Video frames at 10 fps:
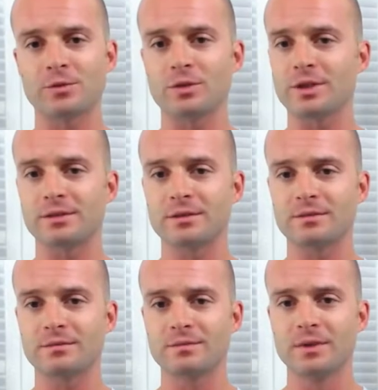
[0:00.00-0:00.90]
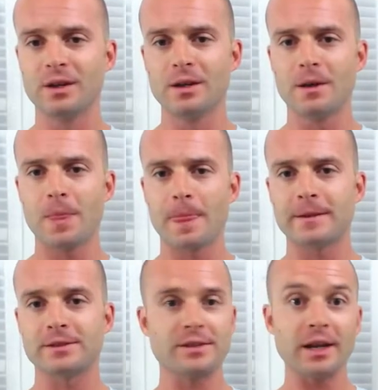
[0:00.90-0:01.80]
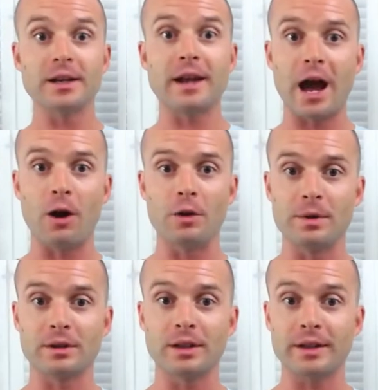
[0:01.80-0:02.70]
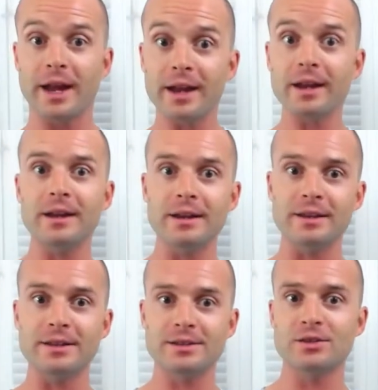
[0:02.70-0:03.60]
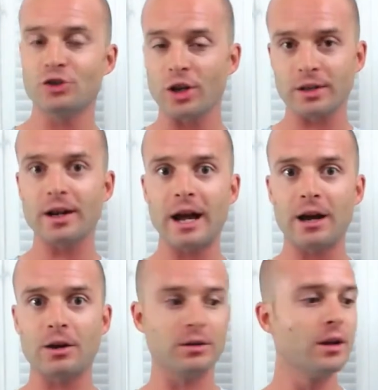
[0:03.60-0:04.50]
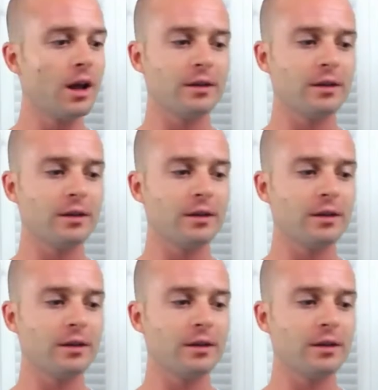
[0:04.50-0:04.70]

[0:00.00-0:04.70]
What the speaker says: really standing out and being like, hey, check it out.